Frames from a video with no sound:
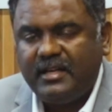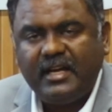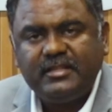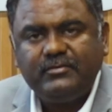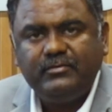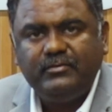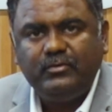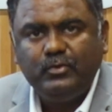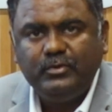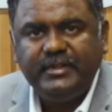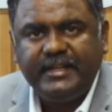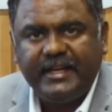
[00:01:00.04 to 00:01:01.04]
last
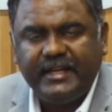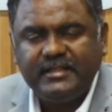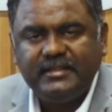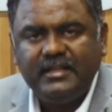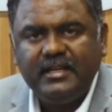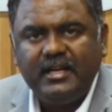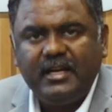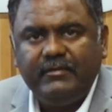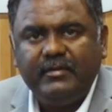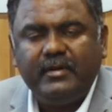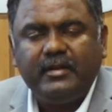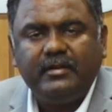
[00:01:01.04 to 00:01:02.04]
2 decades,
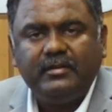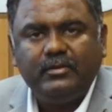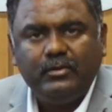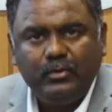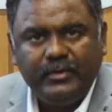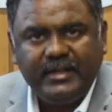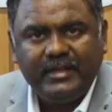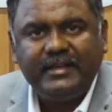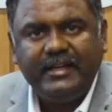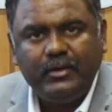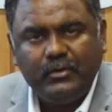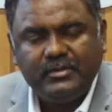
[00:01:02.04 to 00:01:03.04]
we were doing
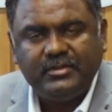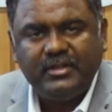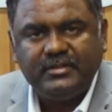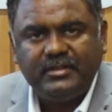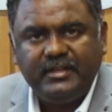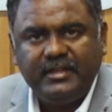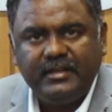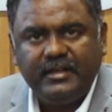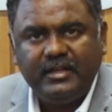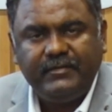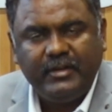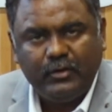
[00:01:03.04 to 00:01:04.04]
keyhole surgery
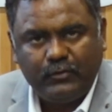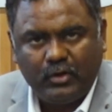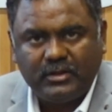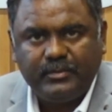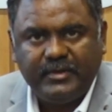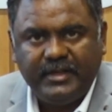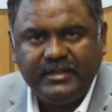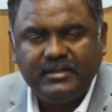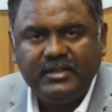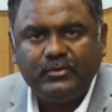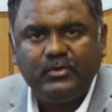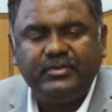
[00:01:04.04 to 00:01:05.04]
in the field of
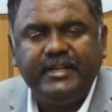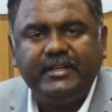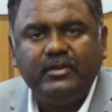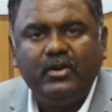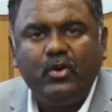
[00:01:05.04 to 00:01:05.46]
orthopedics to treat